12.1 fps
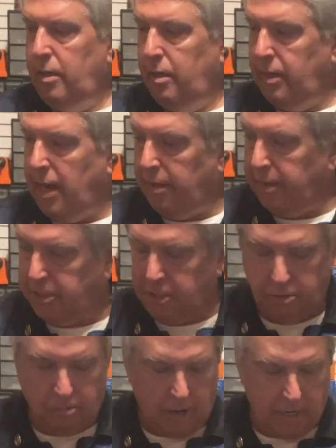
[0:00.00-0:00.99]
Now that
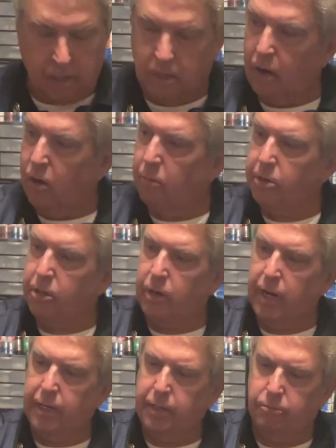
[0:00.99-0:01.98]
she's ready to go, I'm going to go
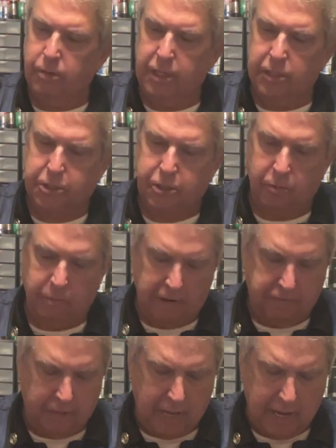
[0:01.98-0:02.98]
ahead and reinsert my
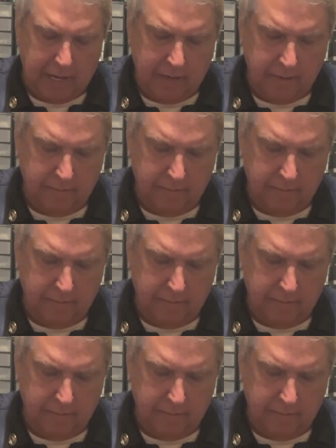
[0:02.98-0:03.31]
flag.